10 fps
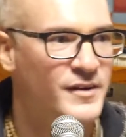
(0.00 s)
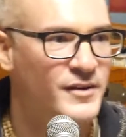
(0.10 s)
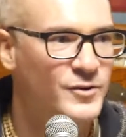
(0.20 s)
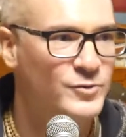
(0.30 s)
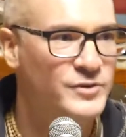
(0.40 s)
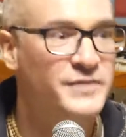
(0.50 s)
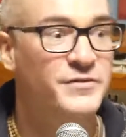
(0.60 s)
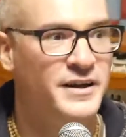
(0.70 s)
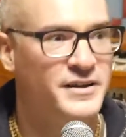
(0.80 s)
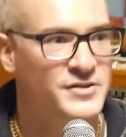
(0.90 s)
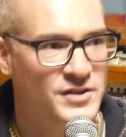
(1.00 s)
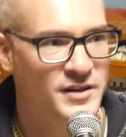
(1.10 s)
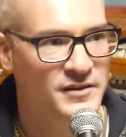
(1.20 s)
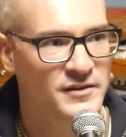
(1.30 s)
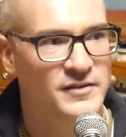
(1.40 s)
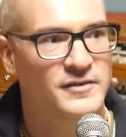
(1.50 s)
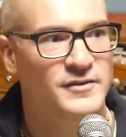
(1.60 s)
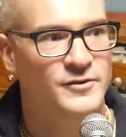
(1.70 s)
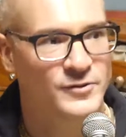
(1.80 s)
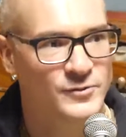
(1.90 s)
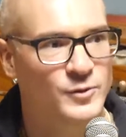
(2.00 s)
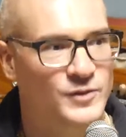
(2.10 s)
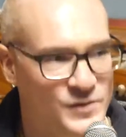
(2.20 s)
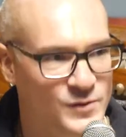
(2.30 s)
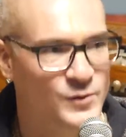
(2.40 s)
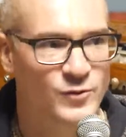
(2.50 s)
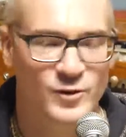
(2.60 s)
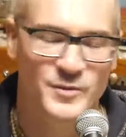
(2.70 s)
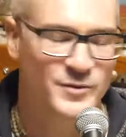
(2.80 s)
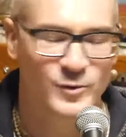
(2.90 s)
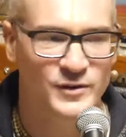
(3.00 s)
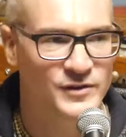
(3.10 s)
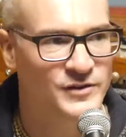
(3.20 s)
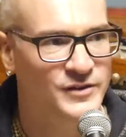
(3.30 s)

you differentiate, what is good for me, what is not.